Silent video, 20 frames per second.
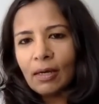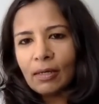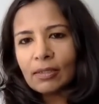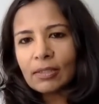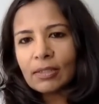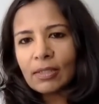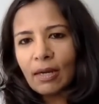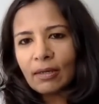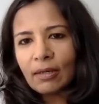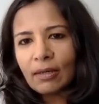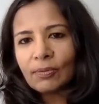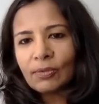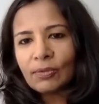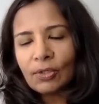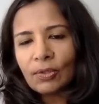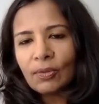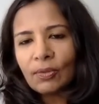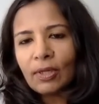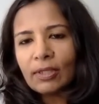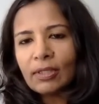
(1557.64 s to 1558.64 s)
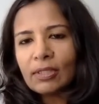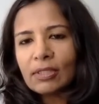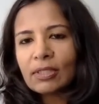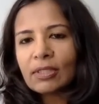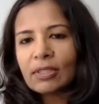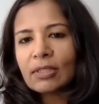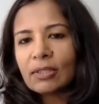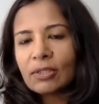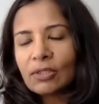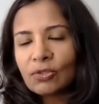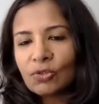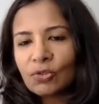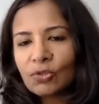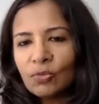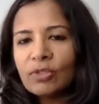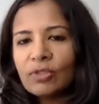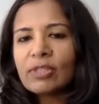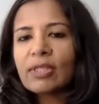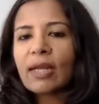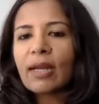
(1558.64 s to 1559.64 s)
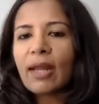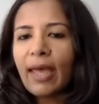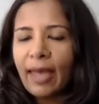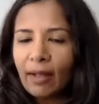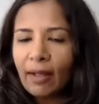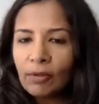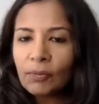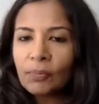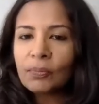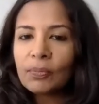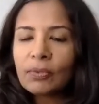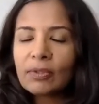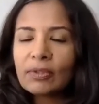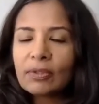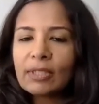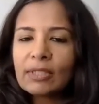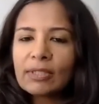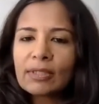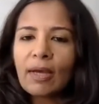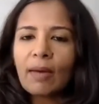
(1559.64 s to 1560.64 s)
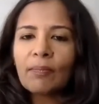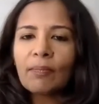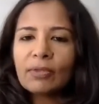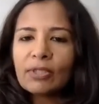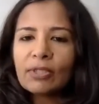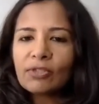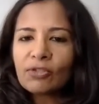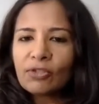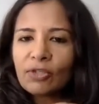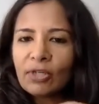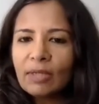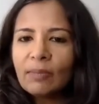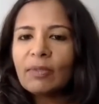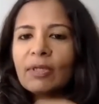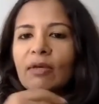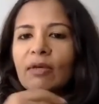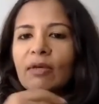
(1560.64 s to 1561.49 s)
Startups, and these are the tools that help these companies really make